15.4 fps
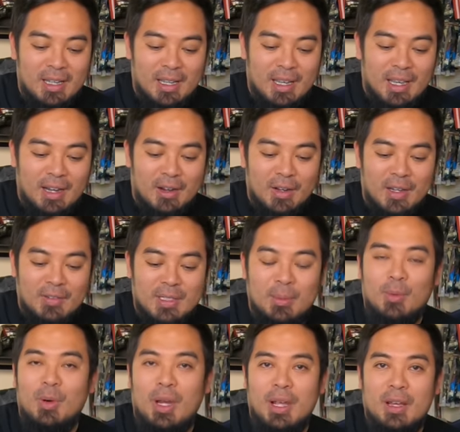And I'll give
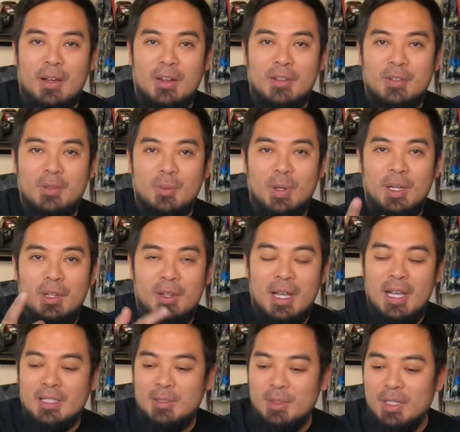some away. I'll give some away to you
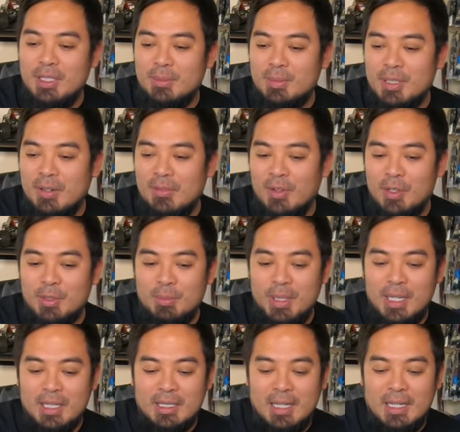guys who need some servos
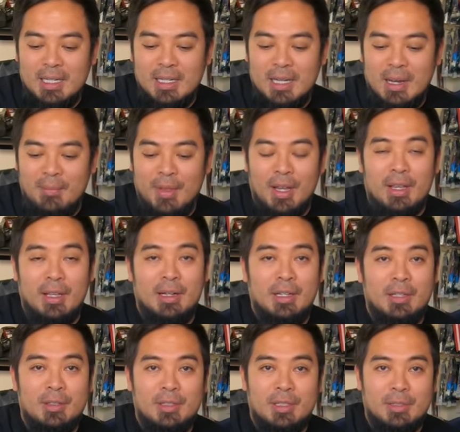because I'm not going to
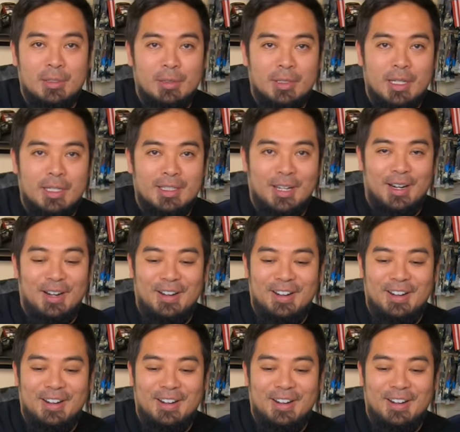use an associated